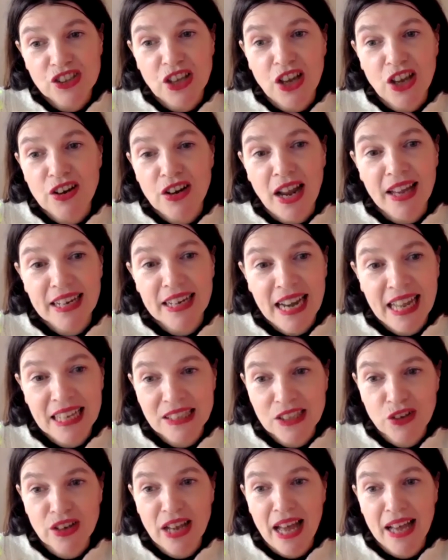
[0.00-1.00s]
So like,
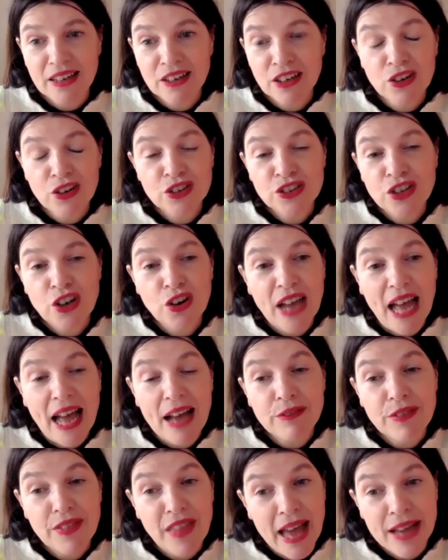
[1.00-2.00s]
let's look at, look
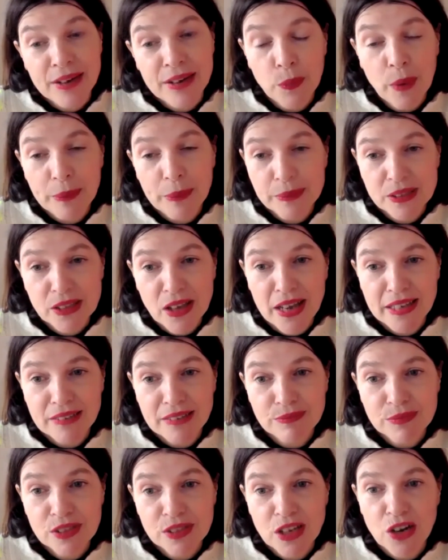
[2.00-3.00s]
out for that, and a
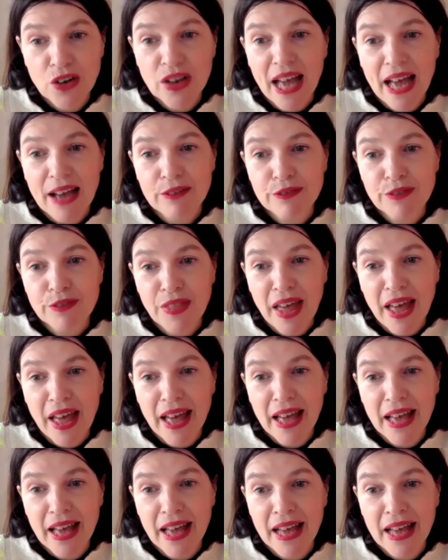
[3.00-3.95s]
website. So look out for that.